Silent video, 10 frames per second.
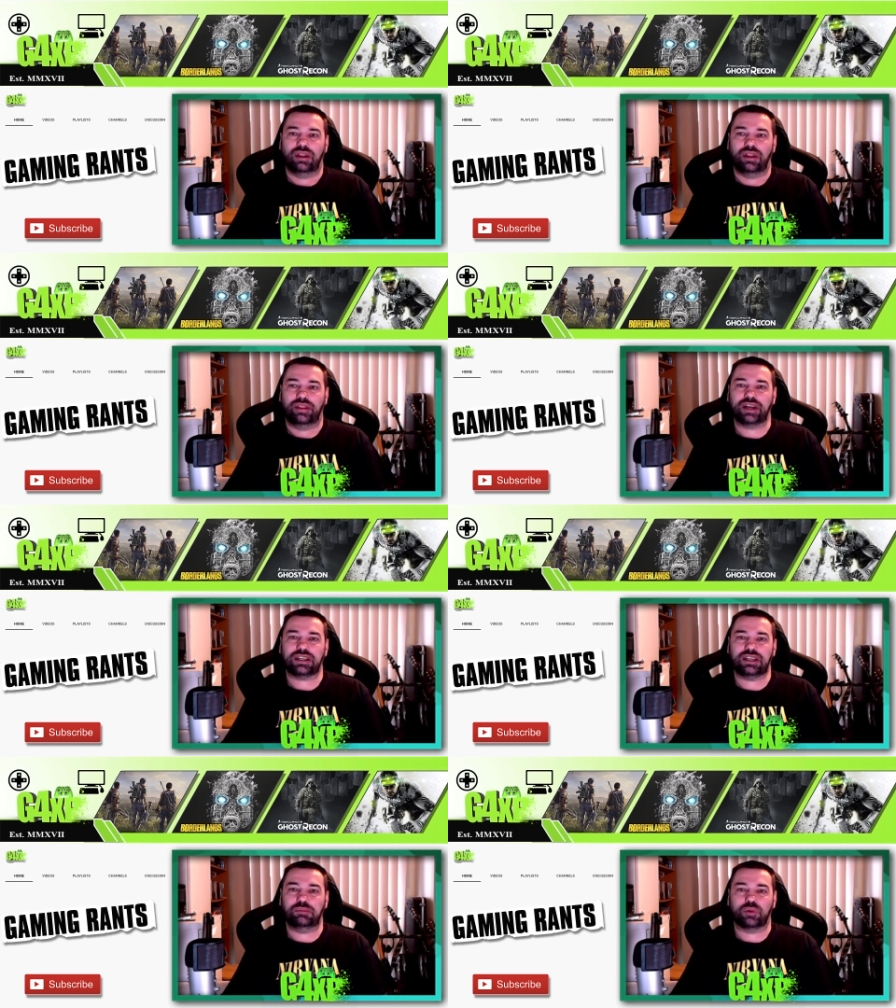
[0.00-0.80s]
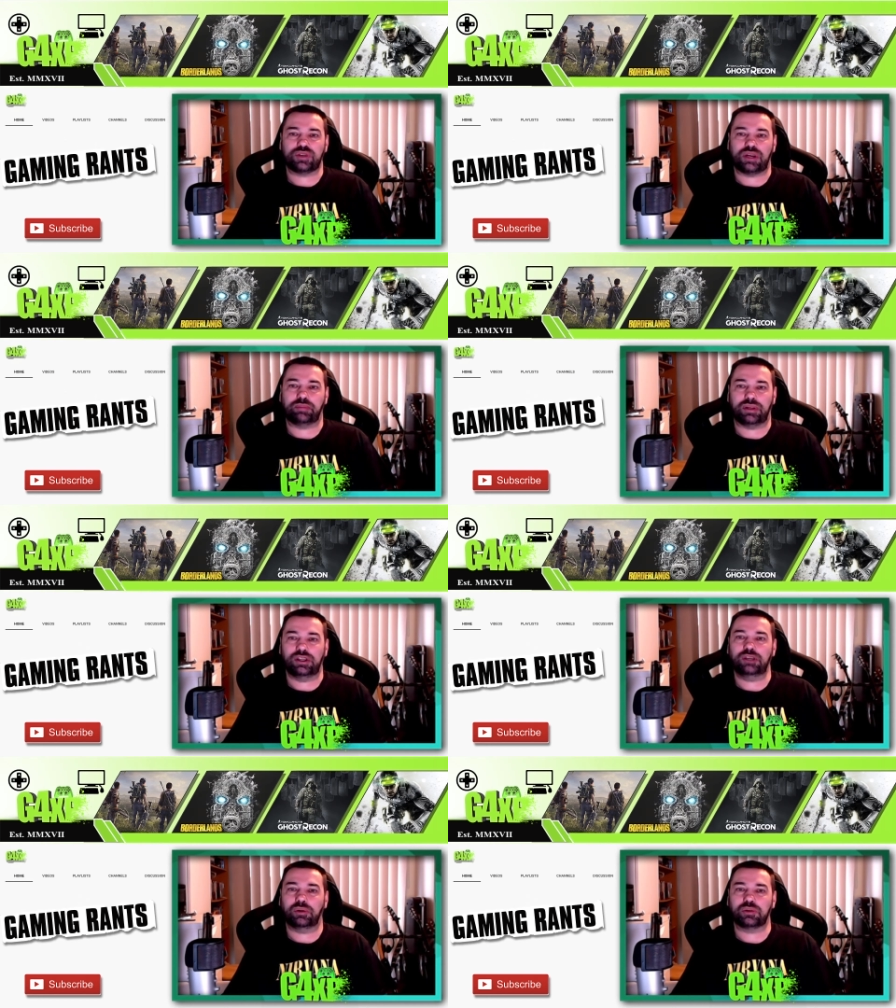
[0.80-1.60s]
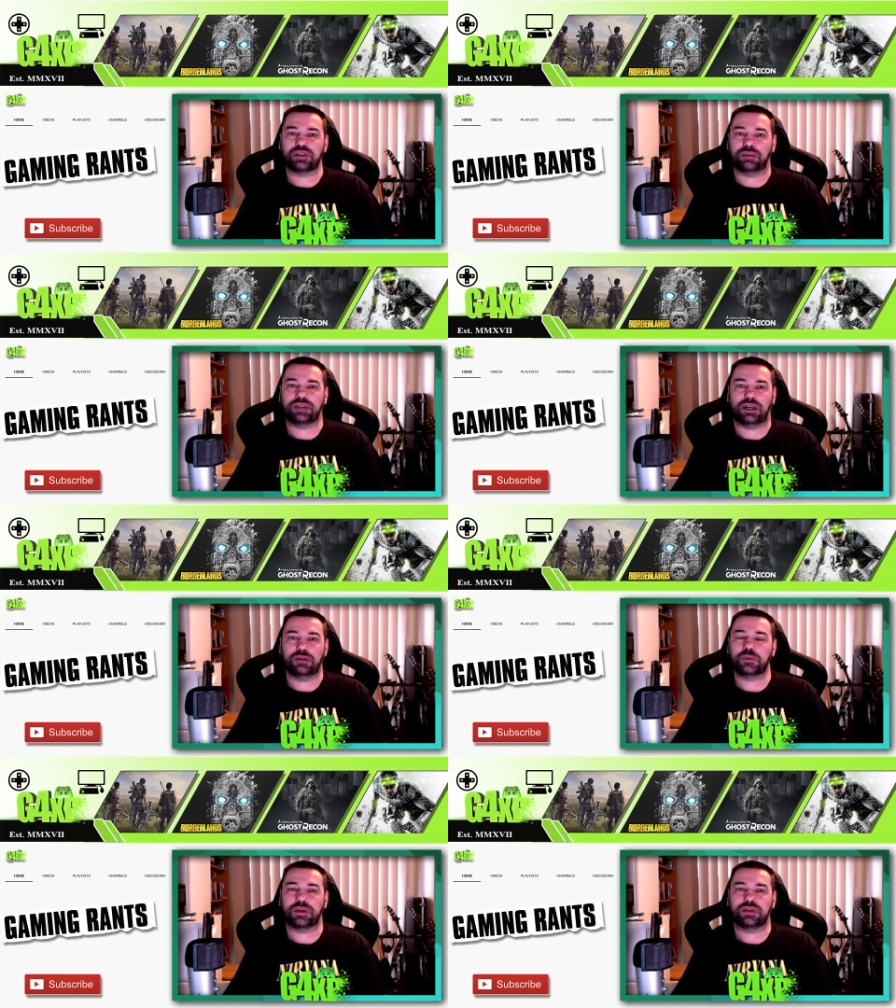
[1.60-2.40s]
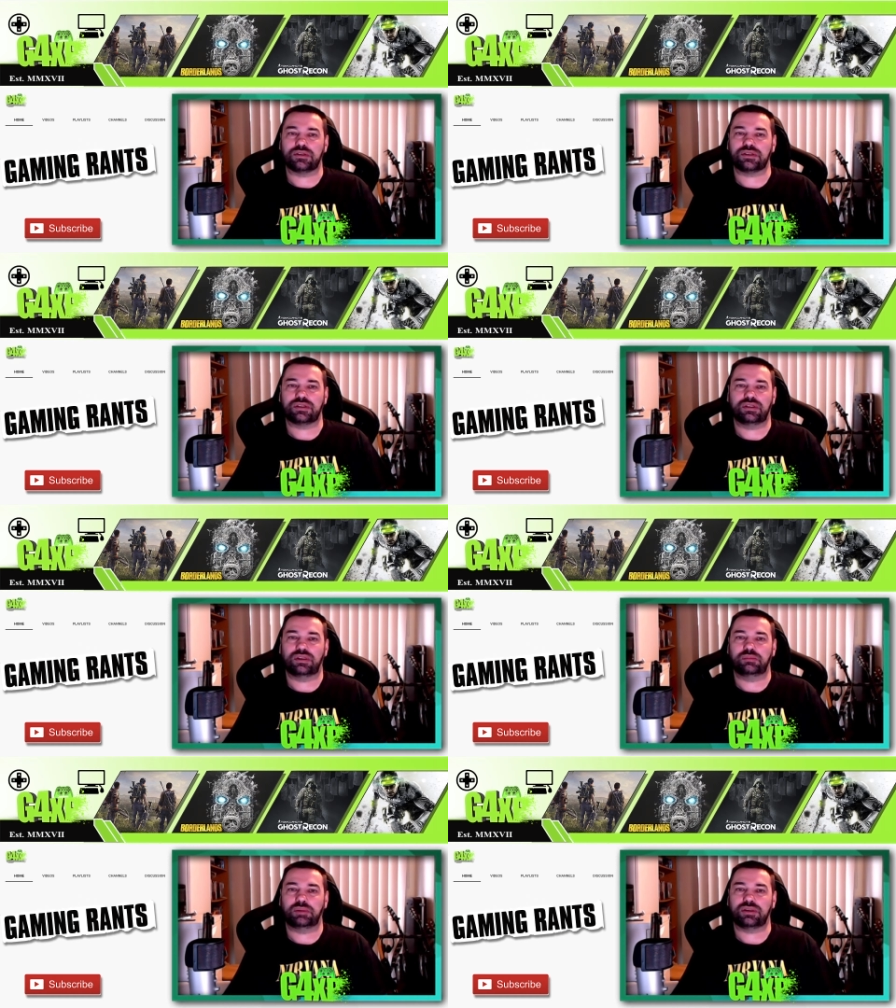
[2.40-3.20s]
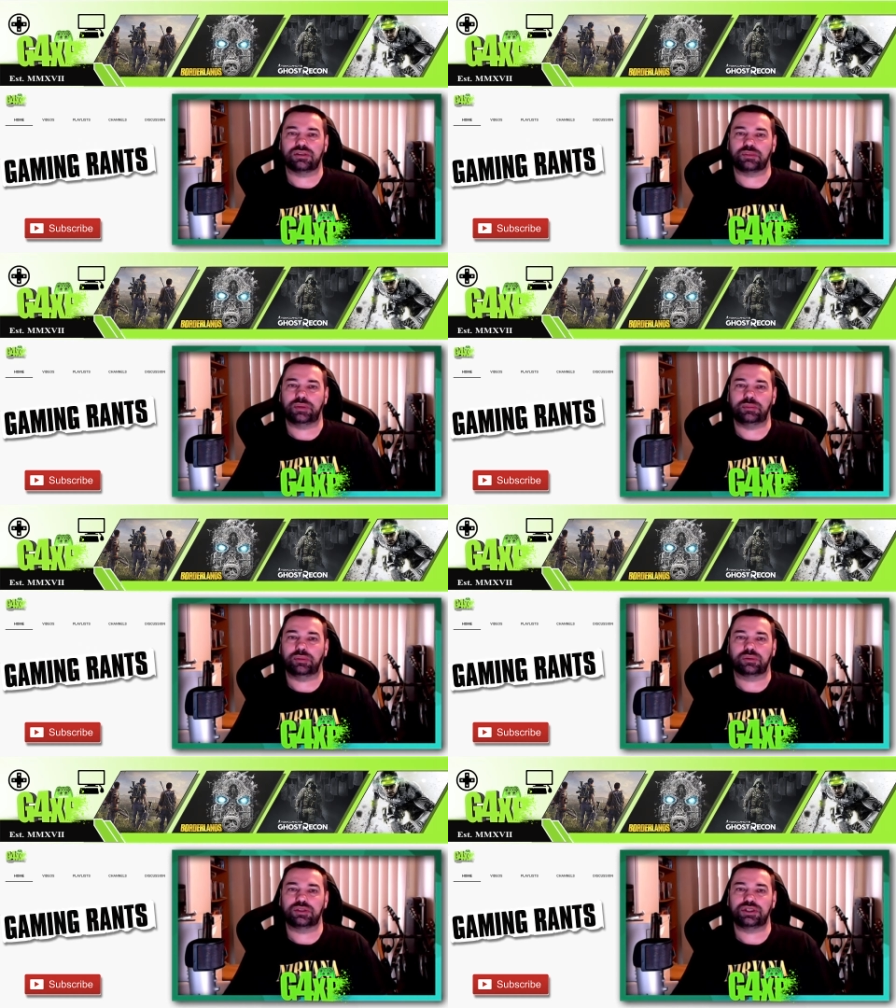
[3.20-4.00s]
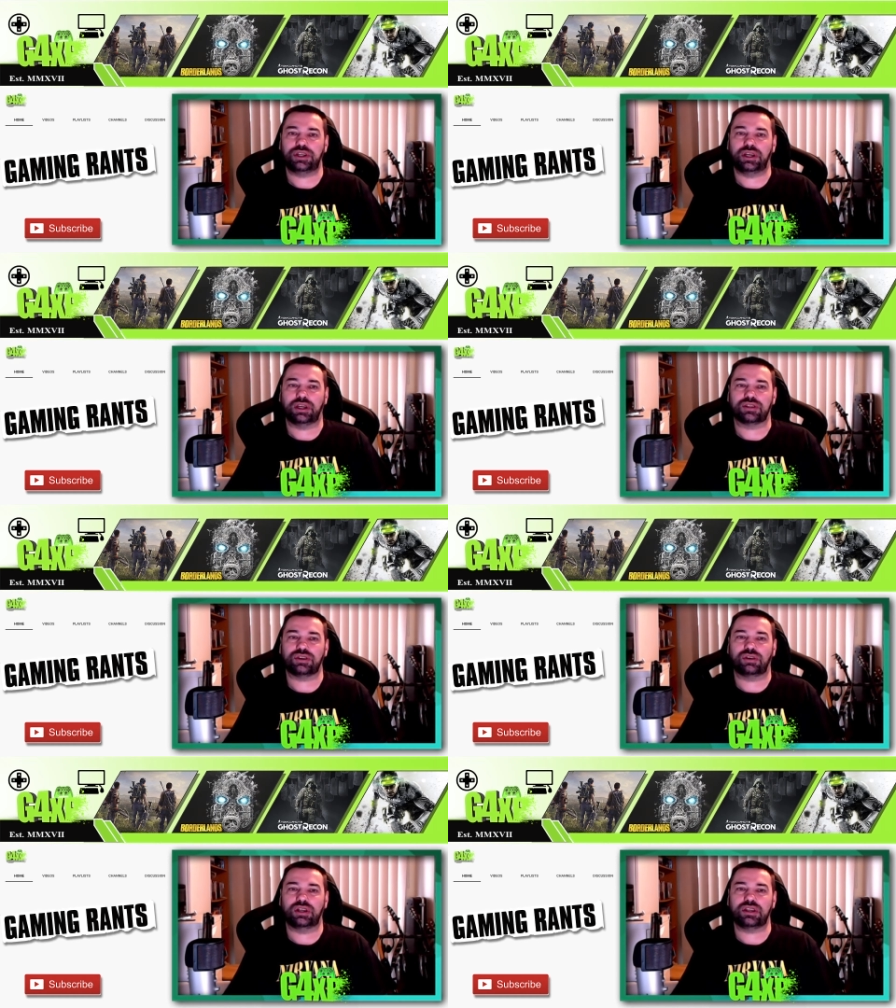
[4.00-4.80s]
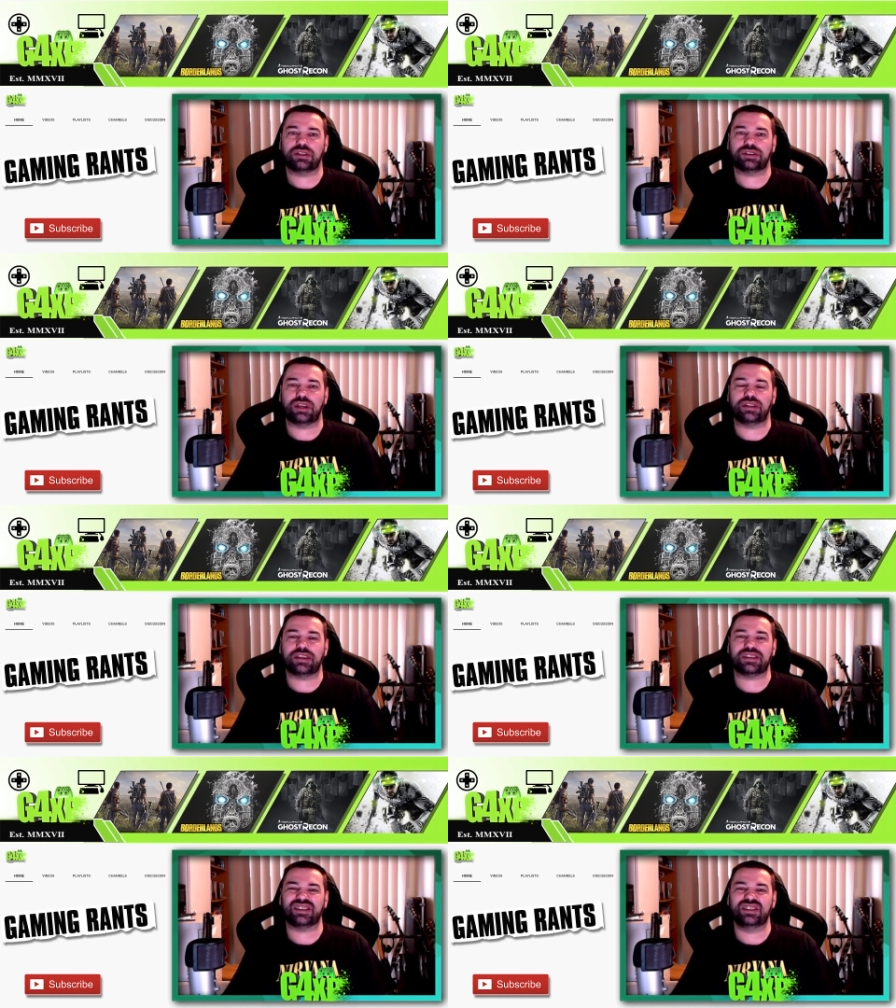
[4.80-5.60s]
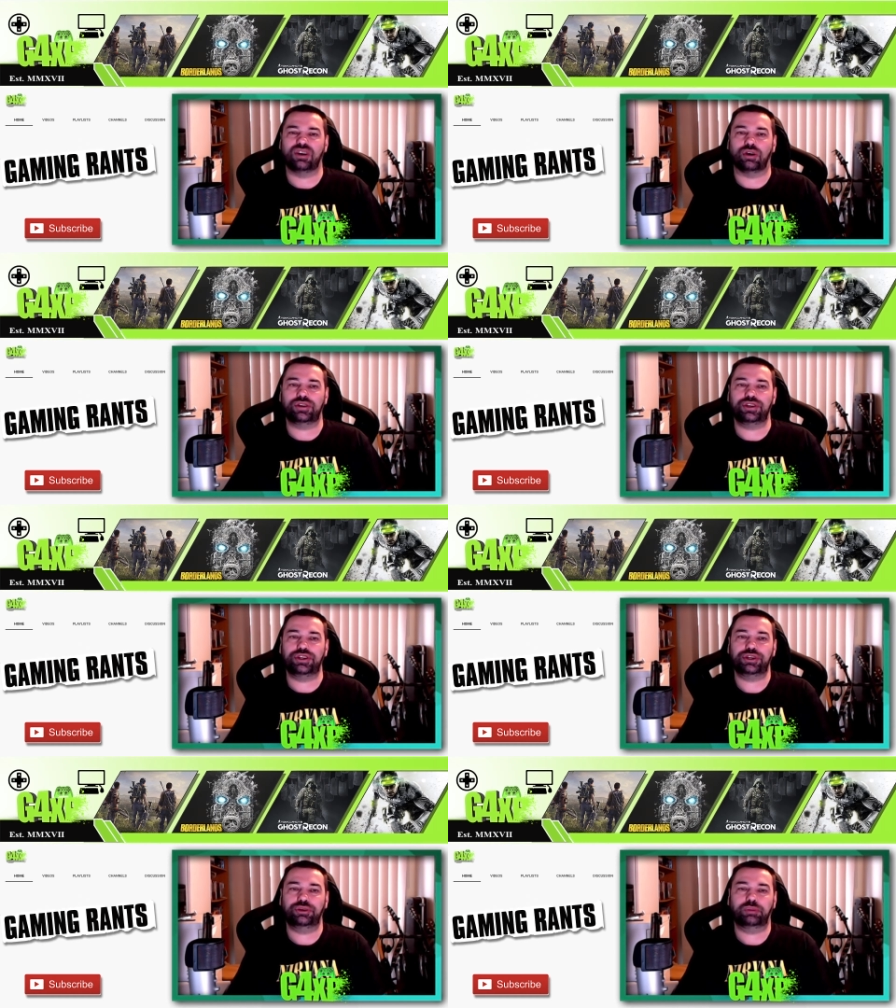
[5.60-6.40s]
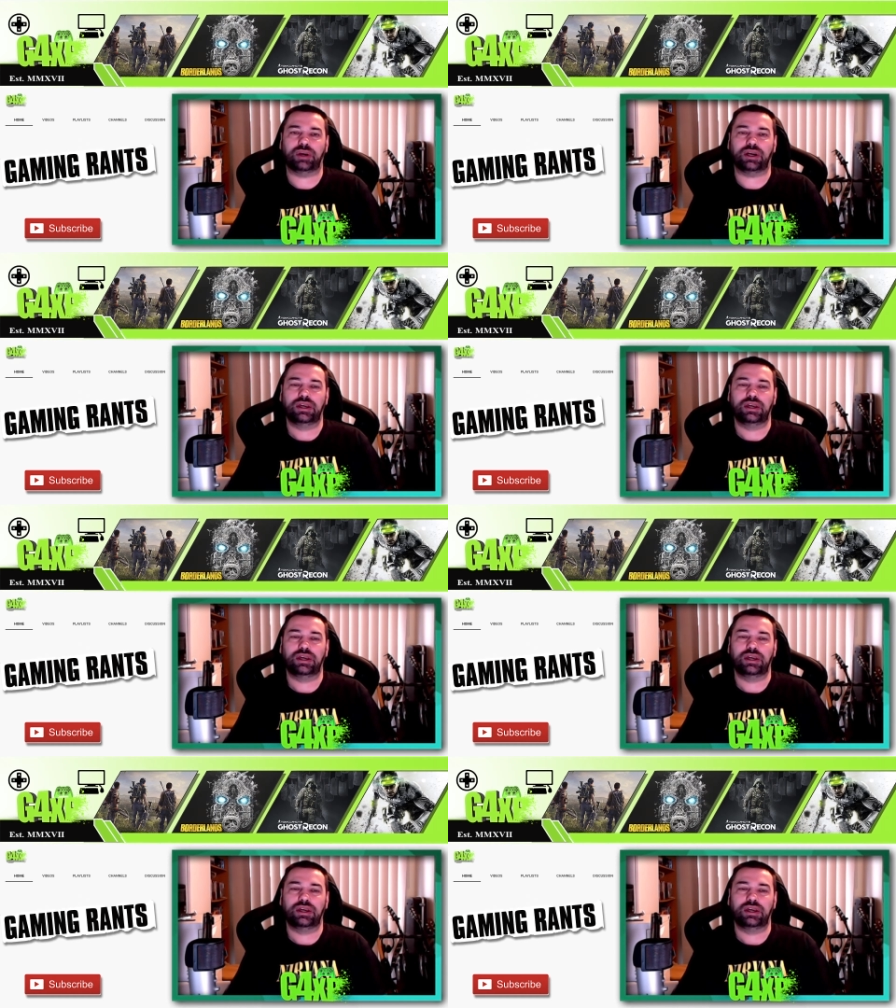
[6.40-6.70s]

That game was unplayable sometimes because because of people cheating. So it's this is not new, but